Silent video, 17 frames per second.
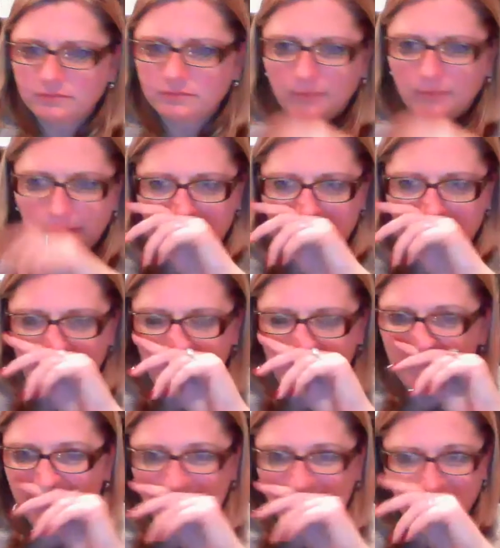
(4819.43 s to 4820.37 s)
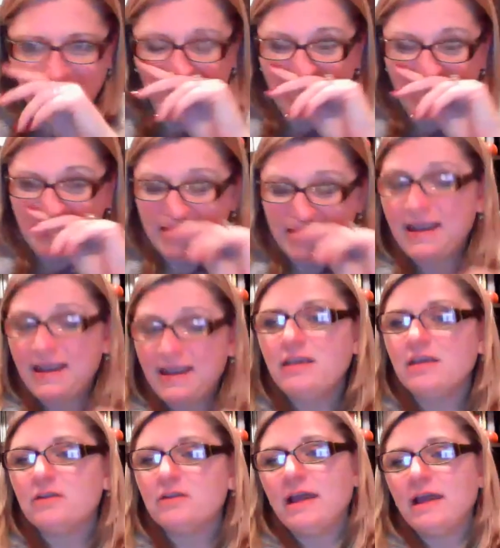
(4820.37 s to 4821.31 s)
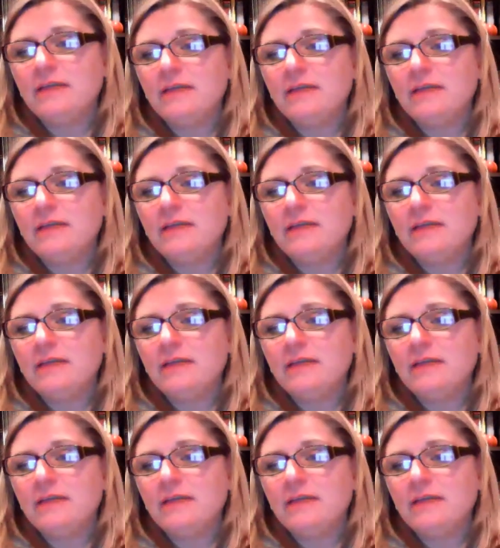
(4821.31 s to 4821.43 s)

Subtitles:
Wendy, thank you.